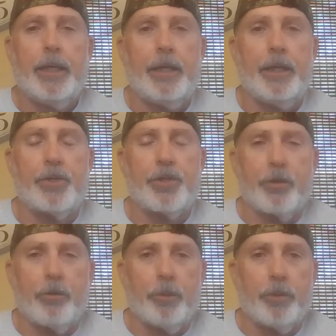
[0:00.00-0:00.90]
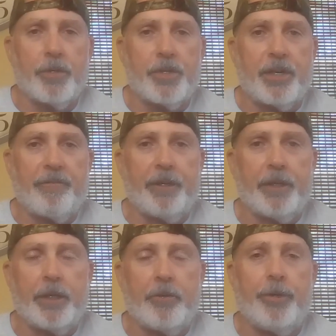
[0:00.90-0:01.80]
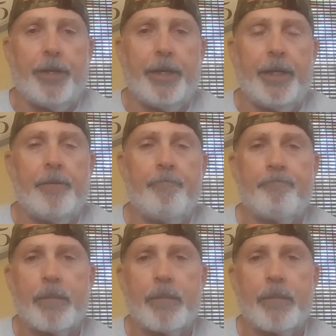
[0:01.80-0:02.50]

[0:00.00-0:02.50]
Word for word: And so they were moving stuff in the other day,